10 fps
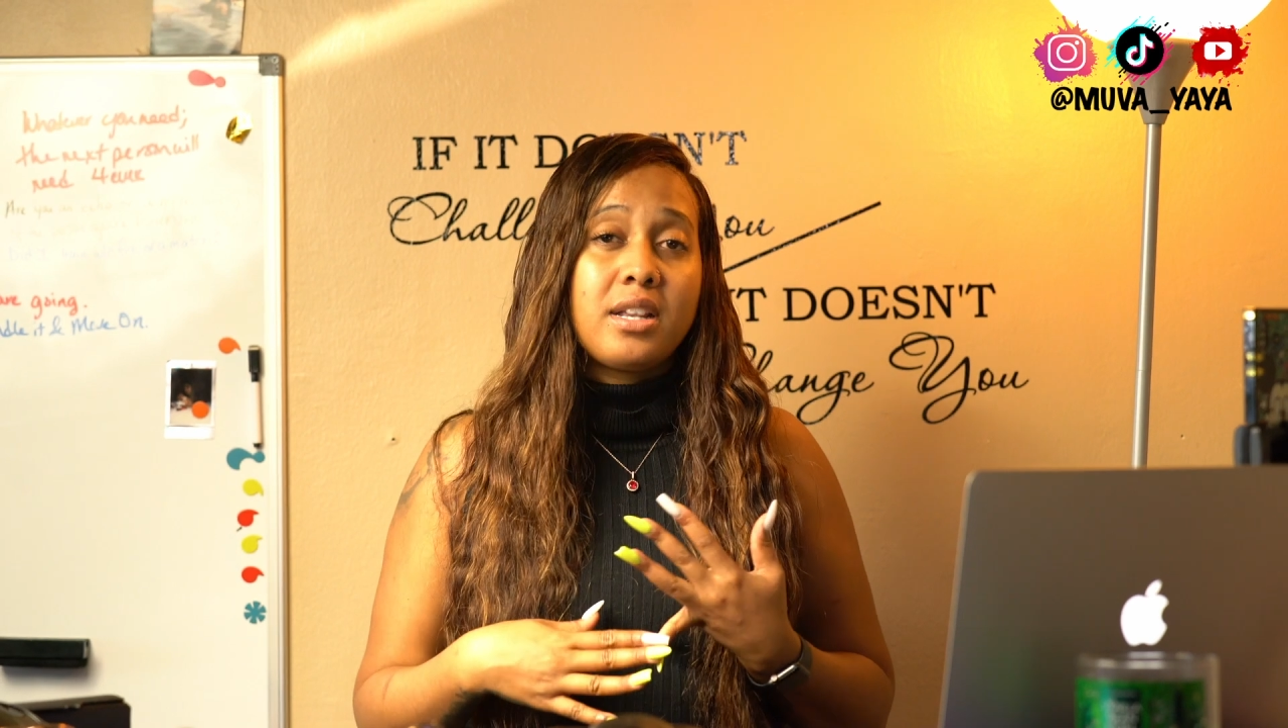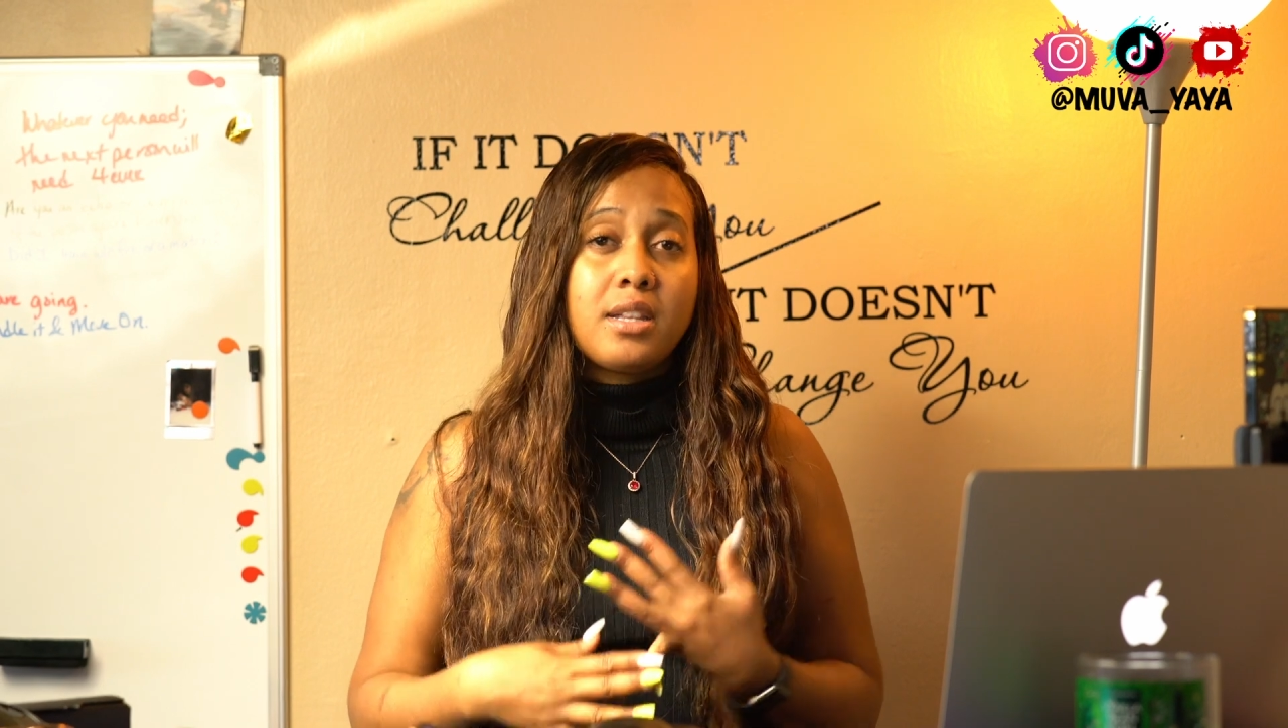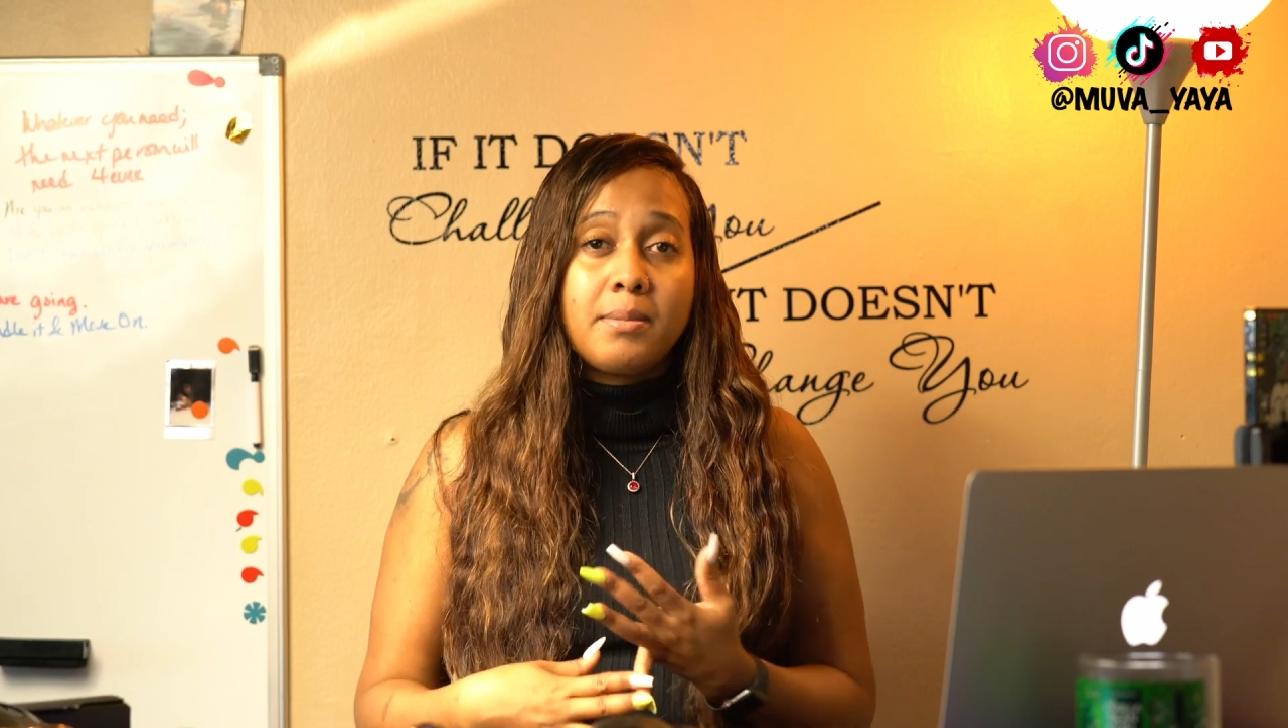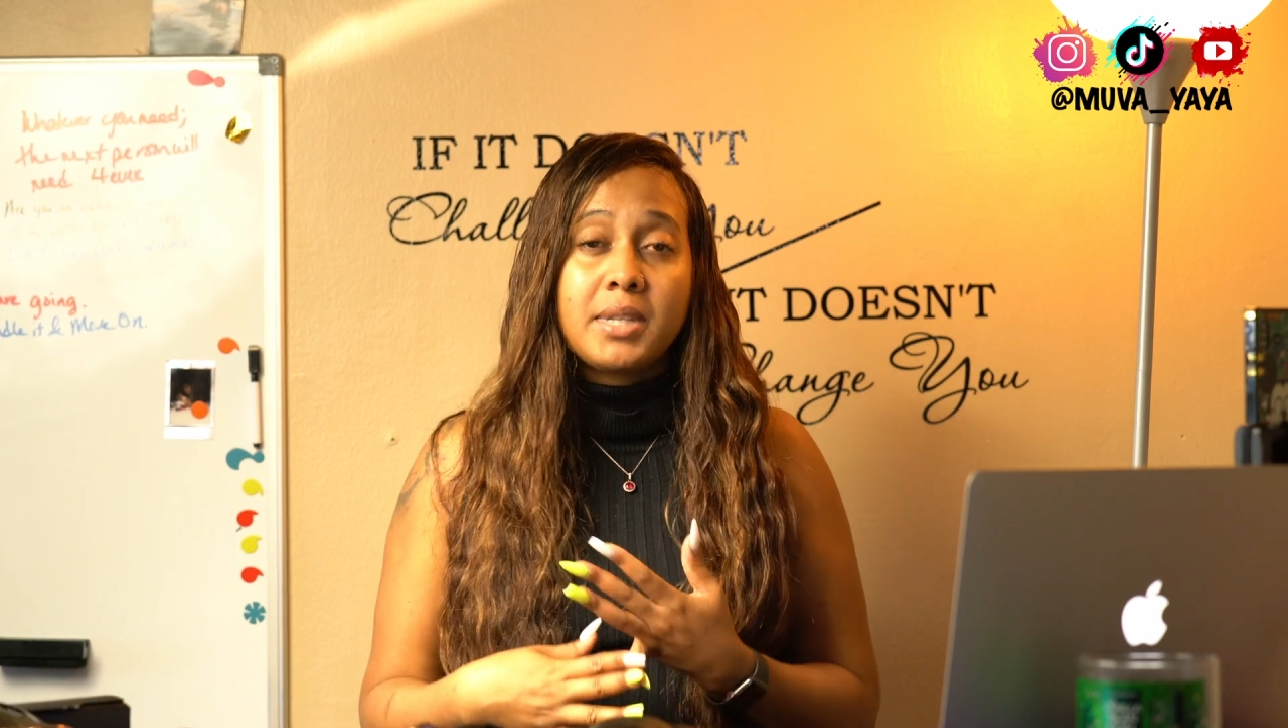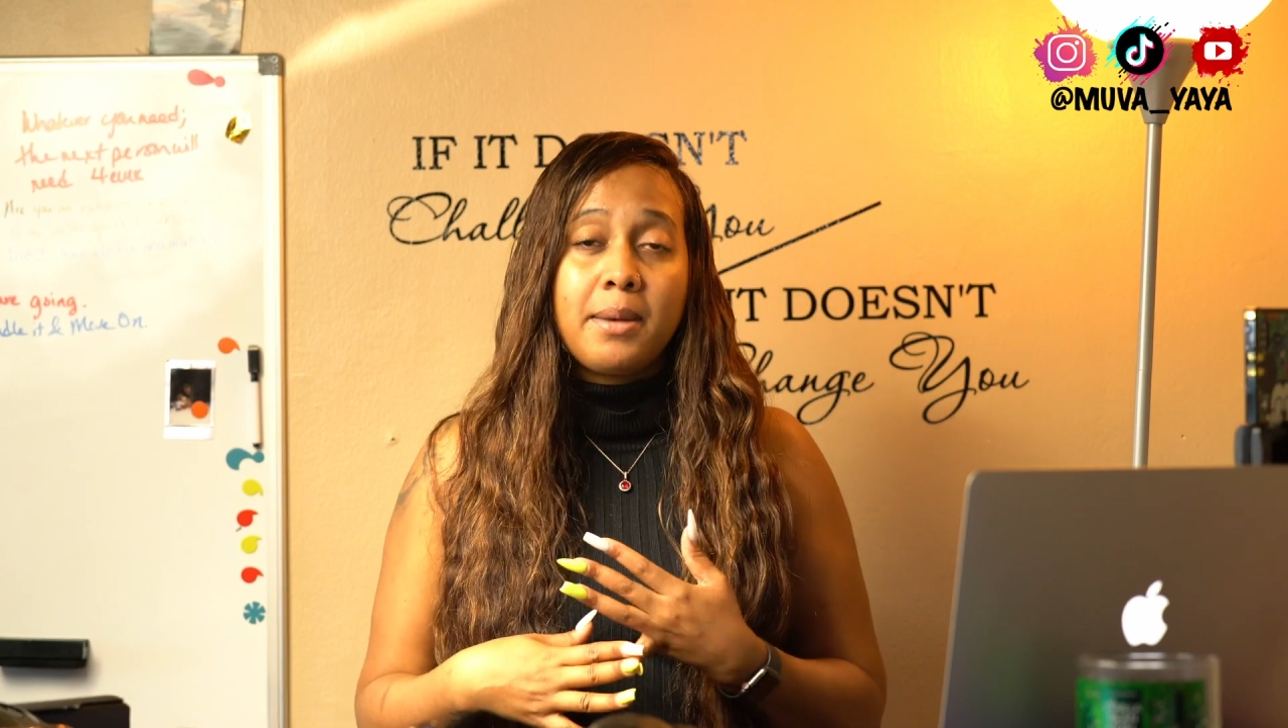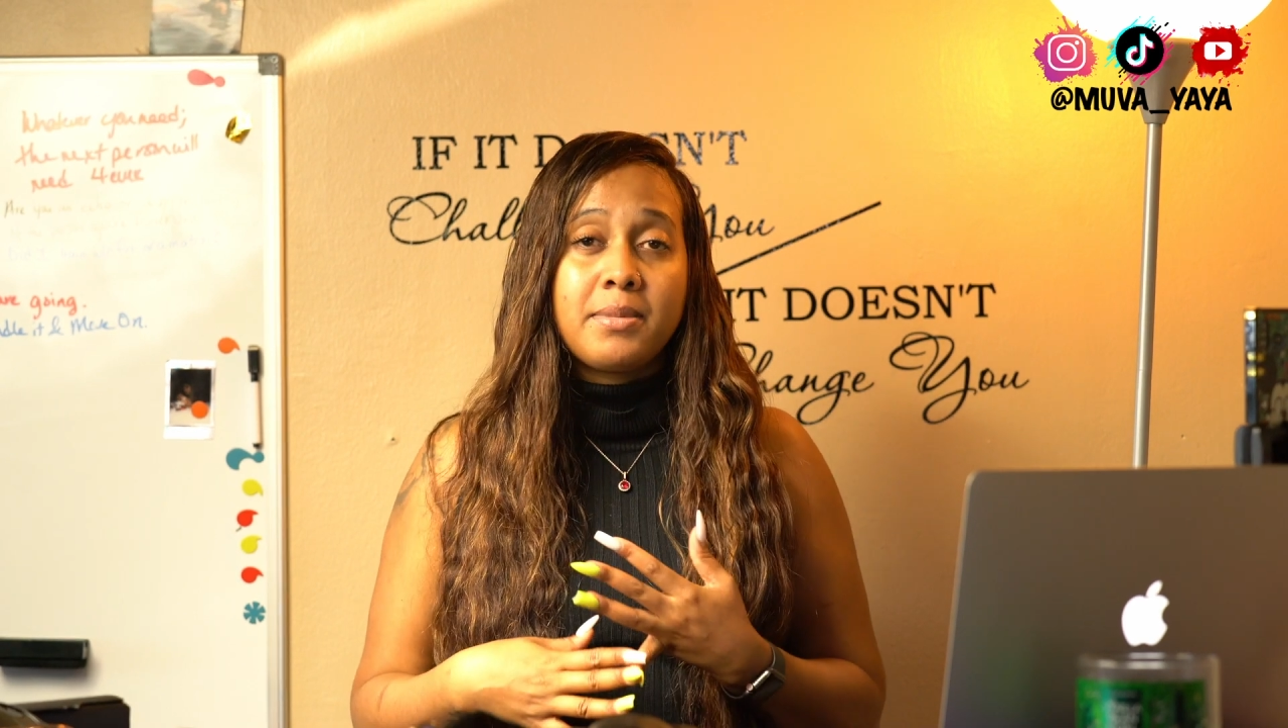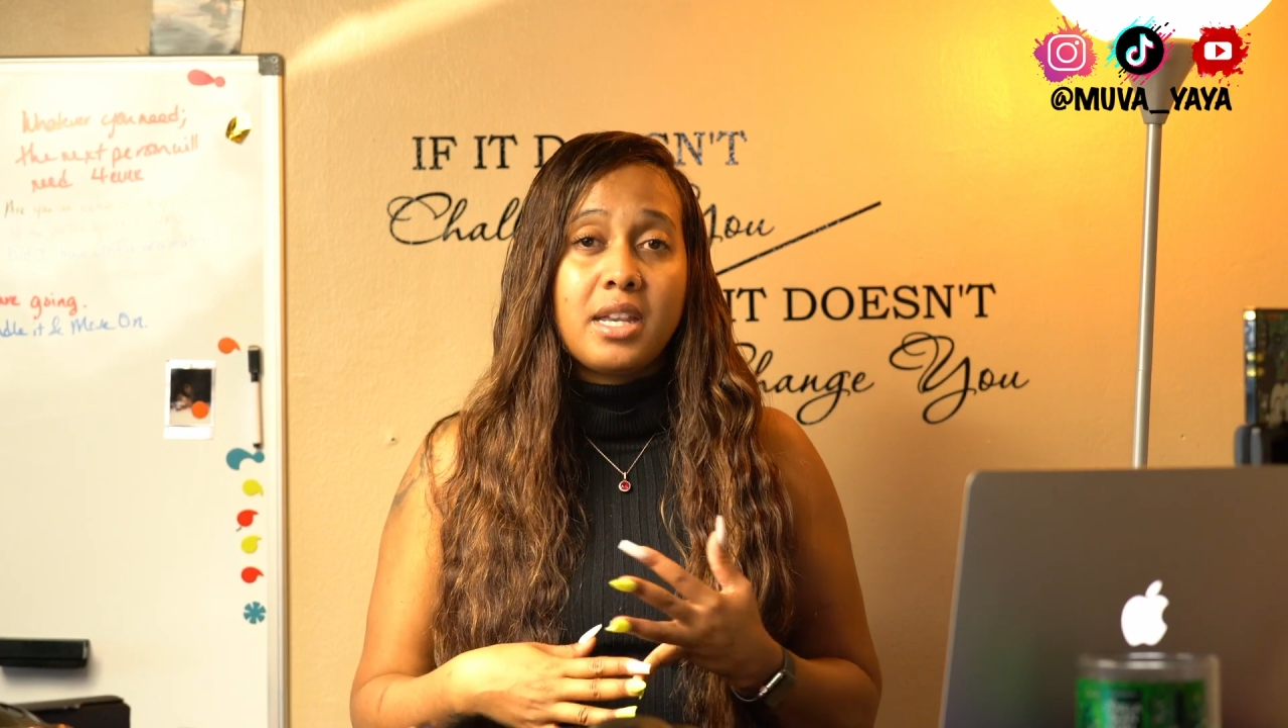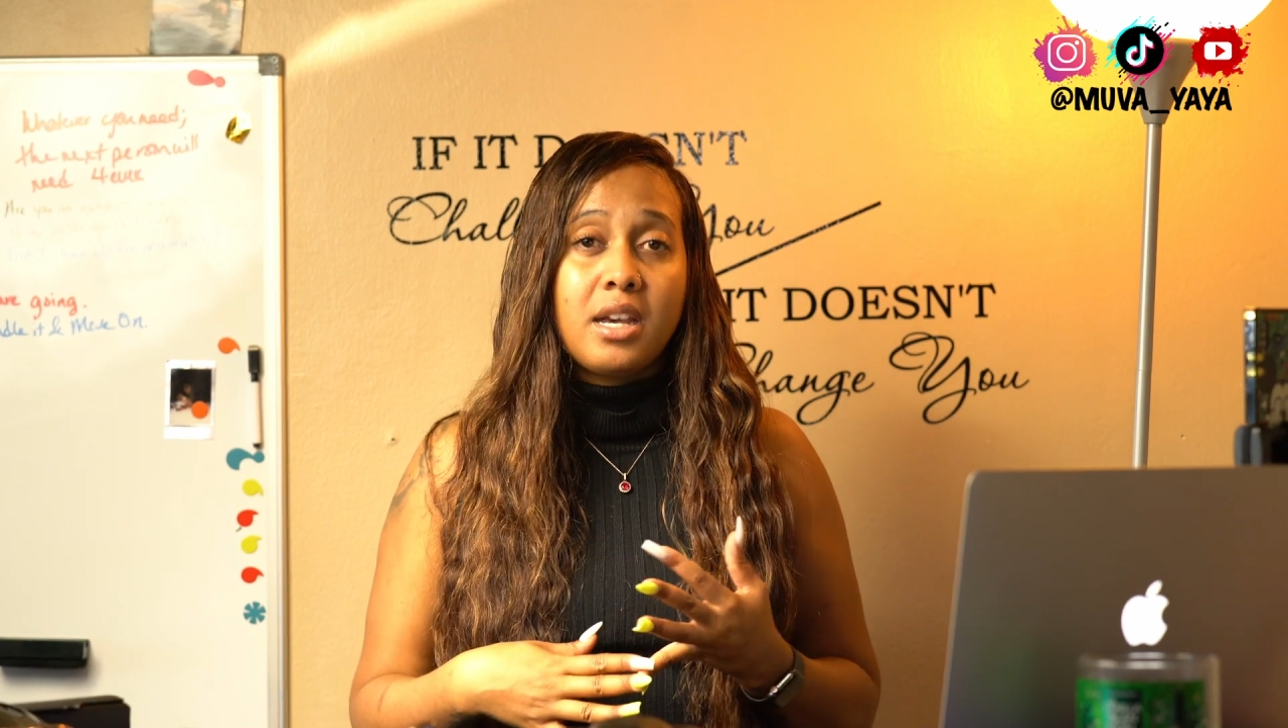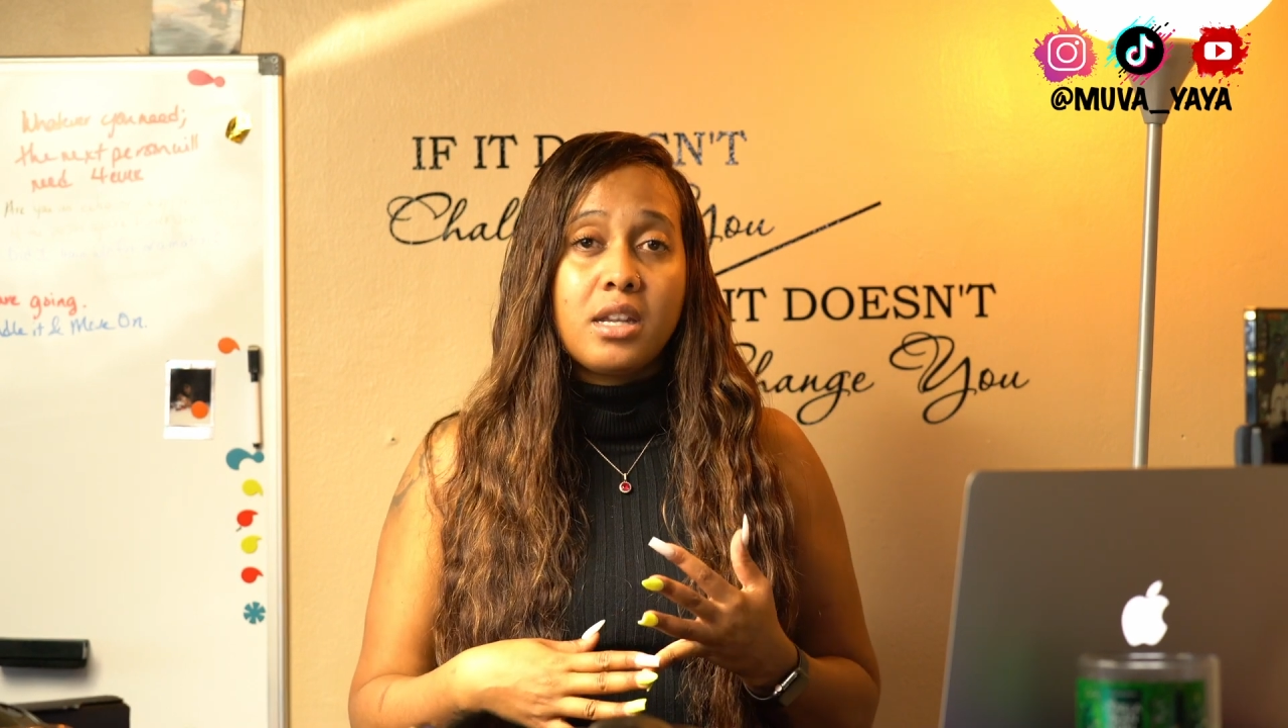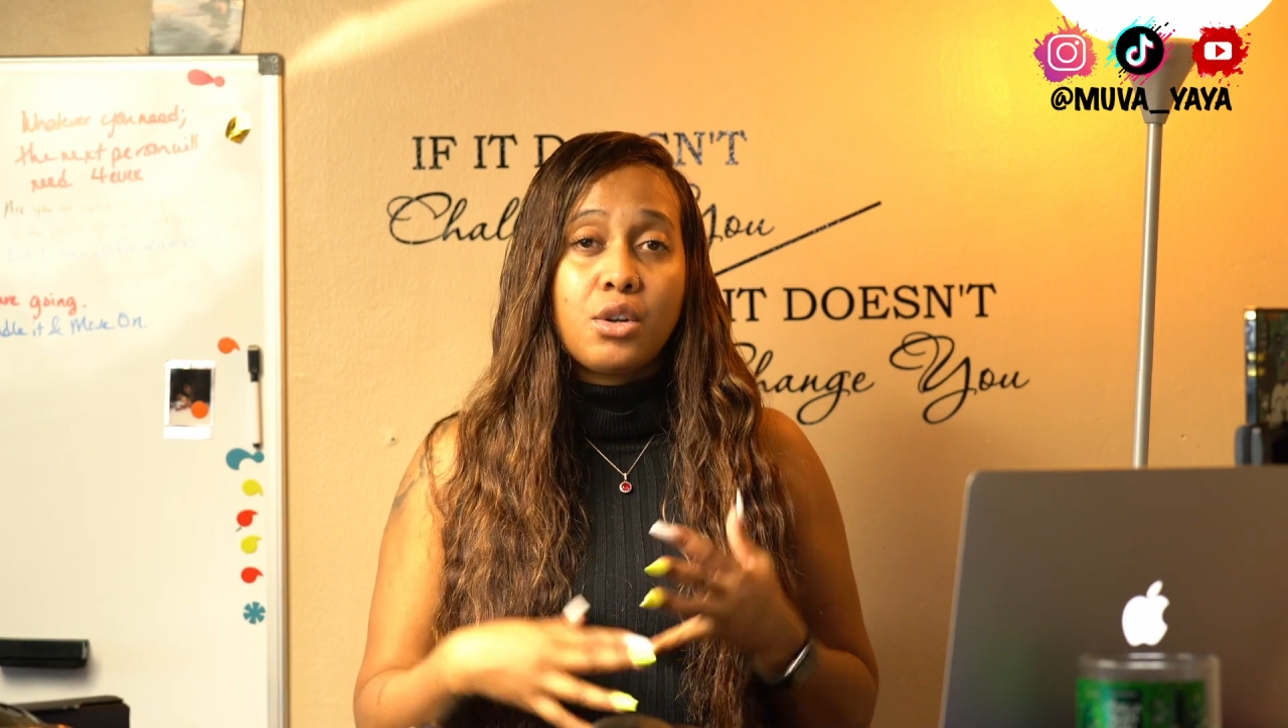sometimes
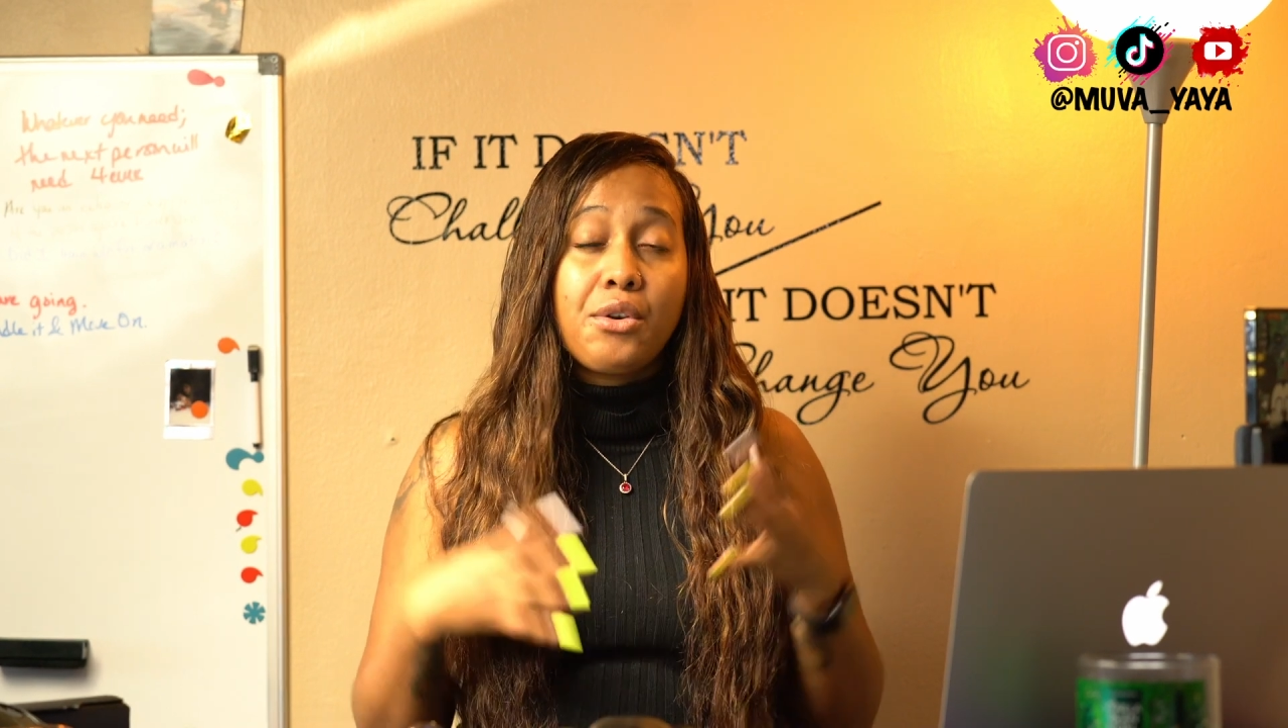get.